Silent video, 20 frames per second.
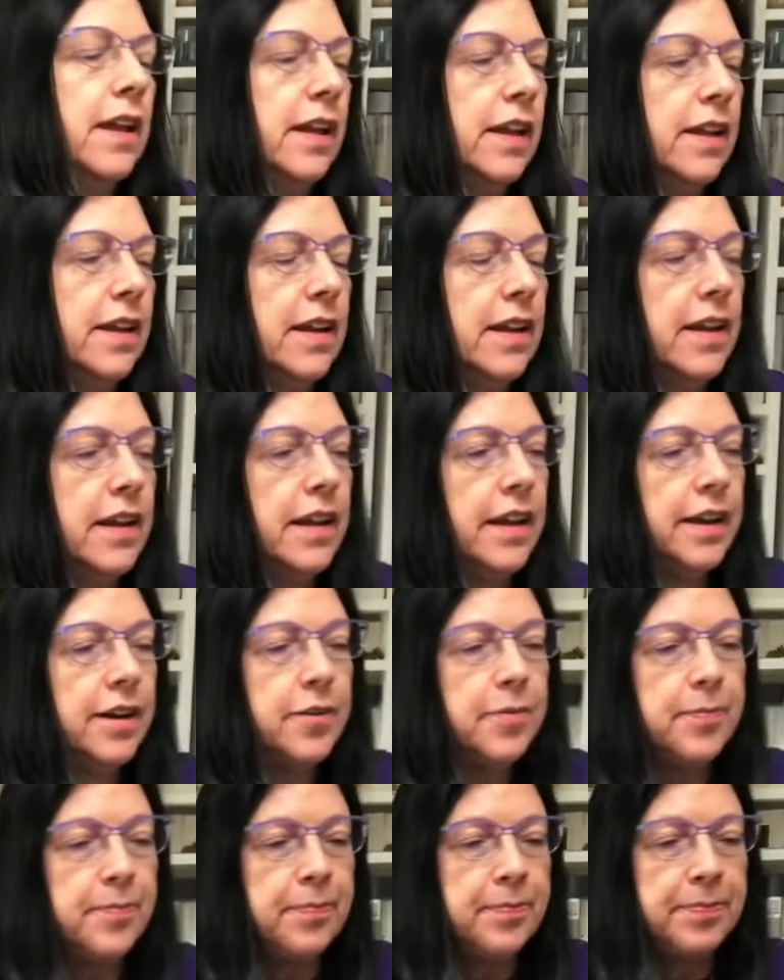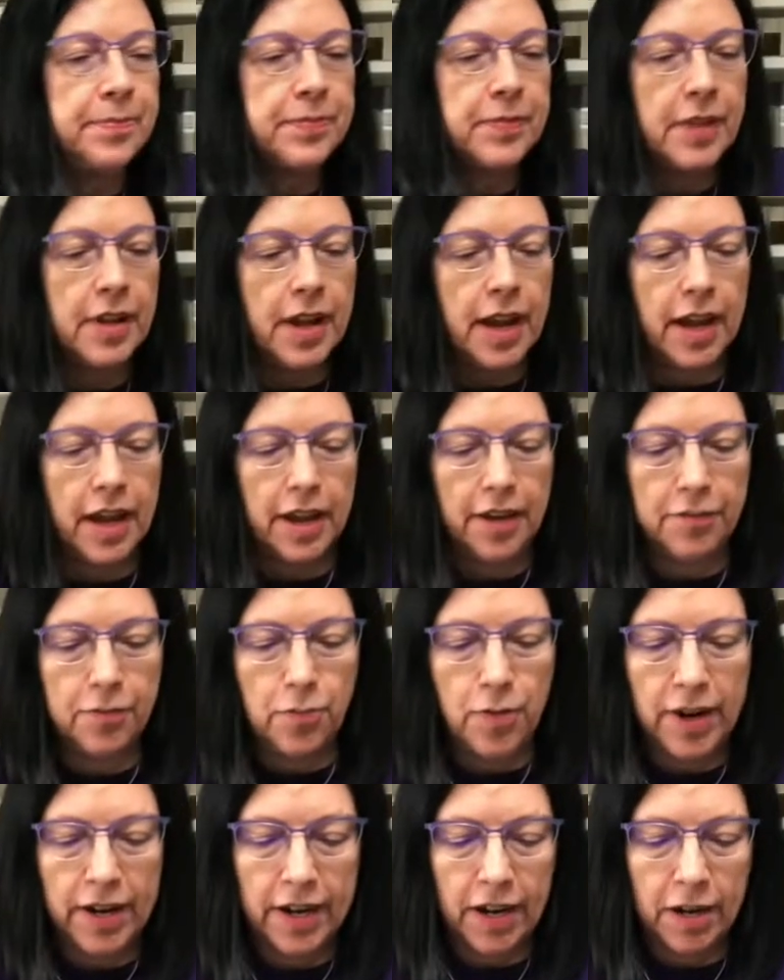In here, I have
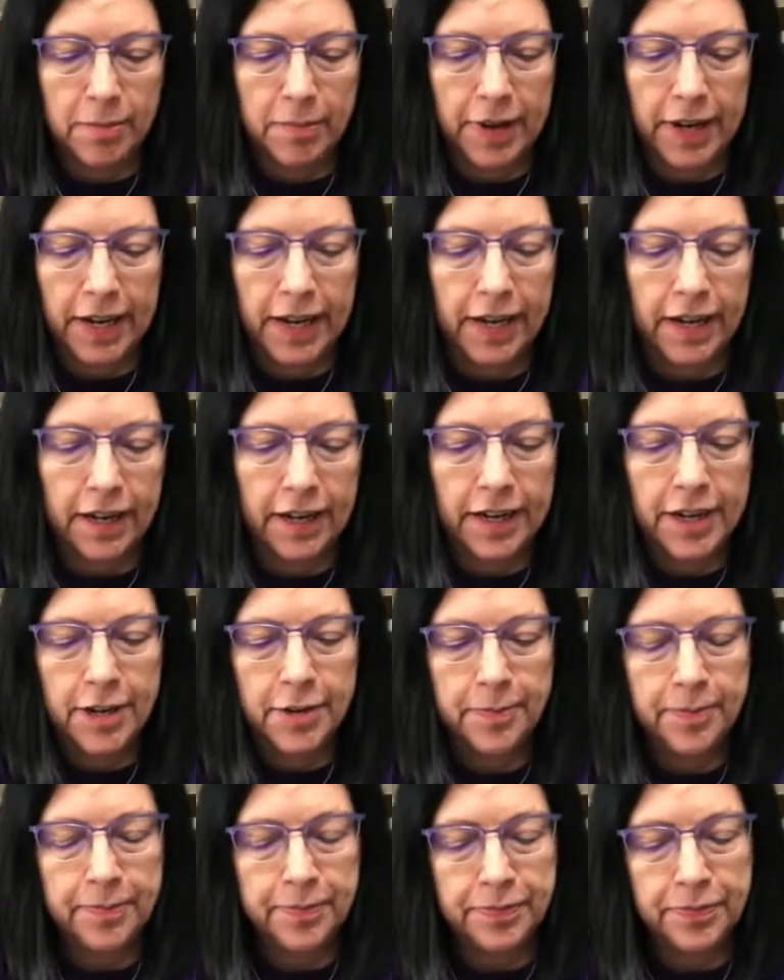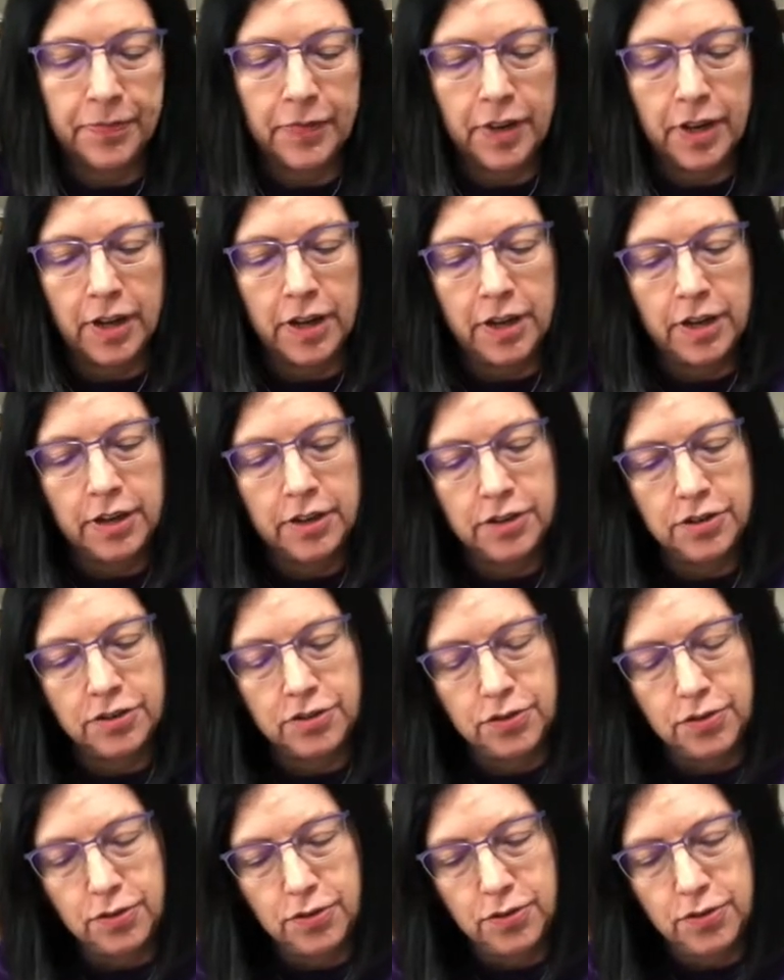one I made early,
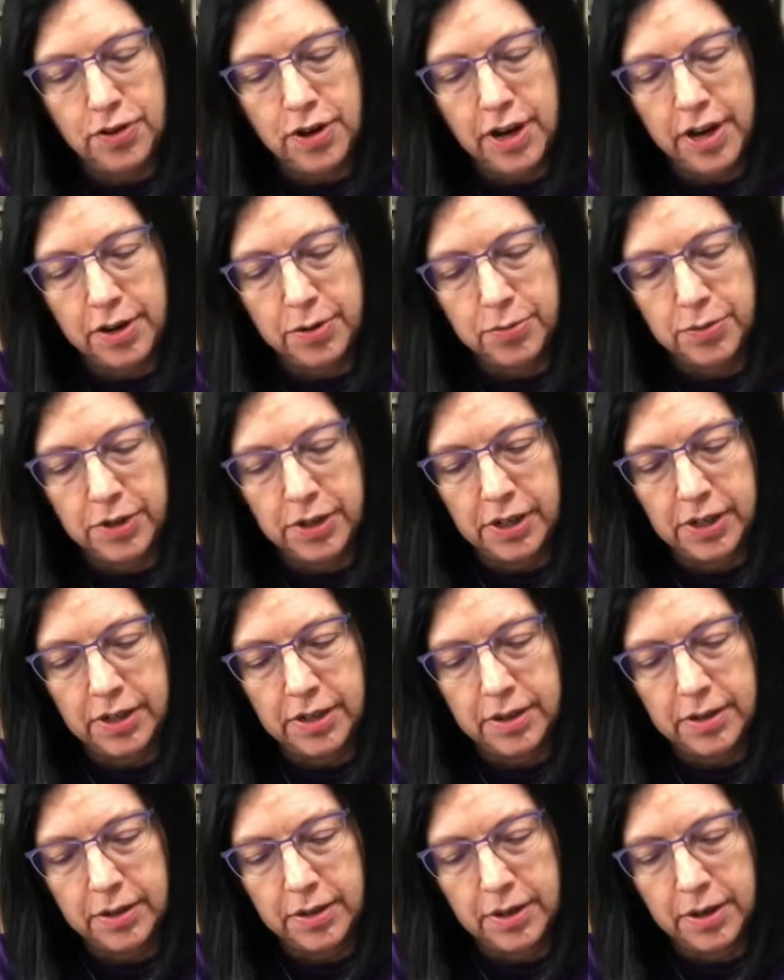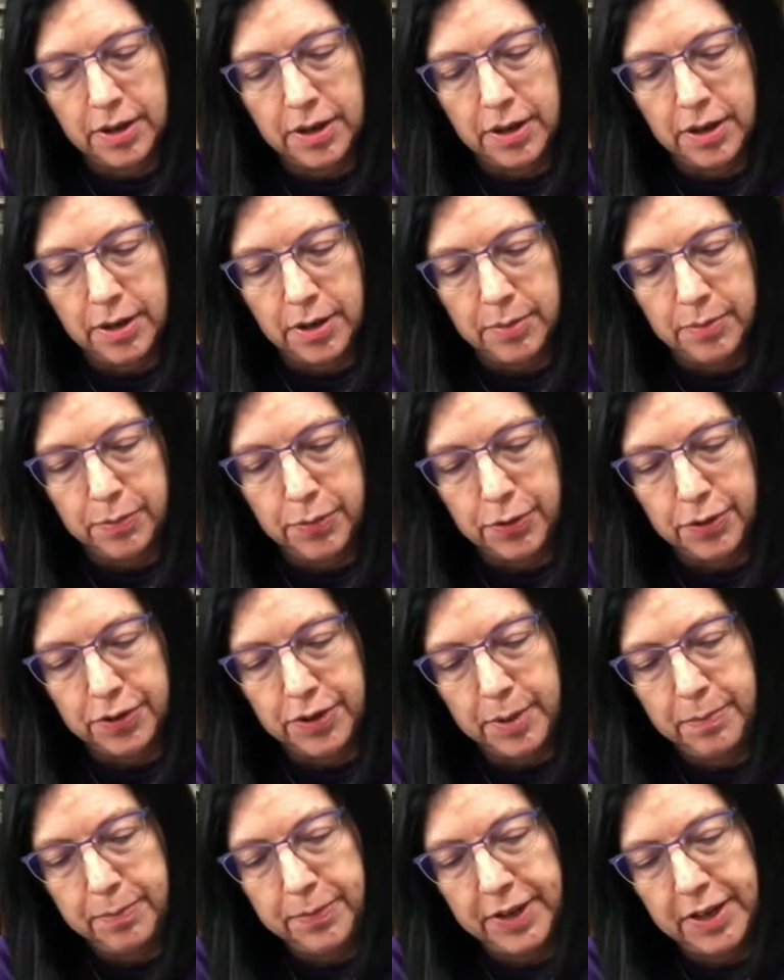so I will put
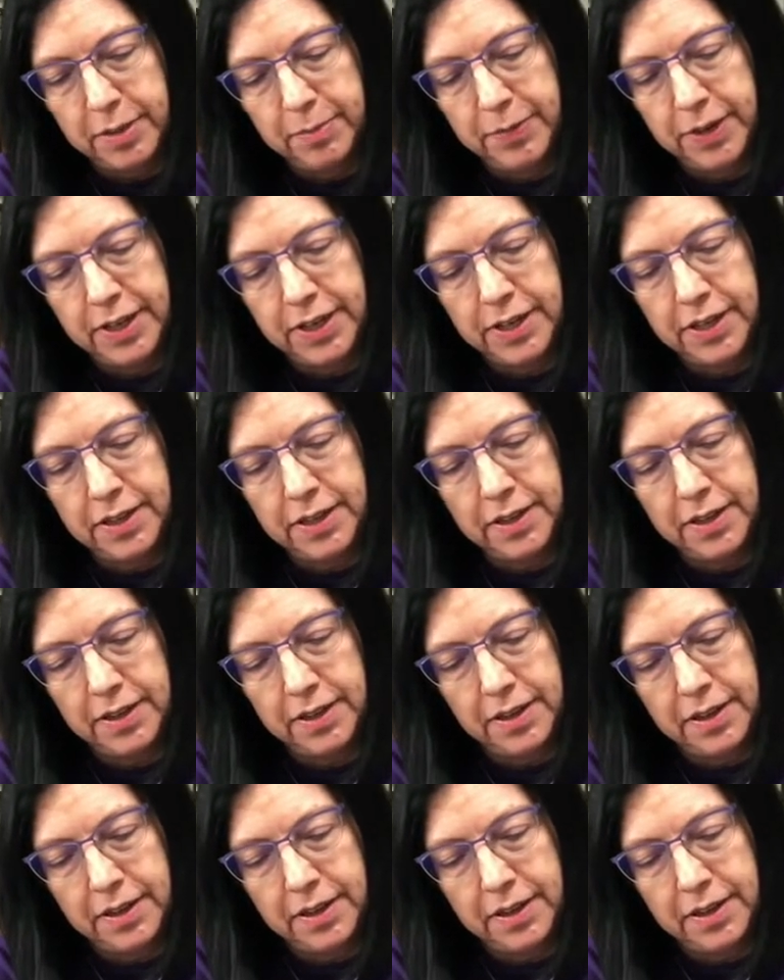the pigment.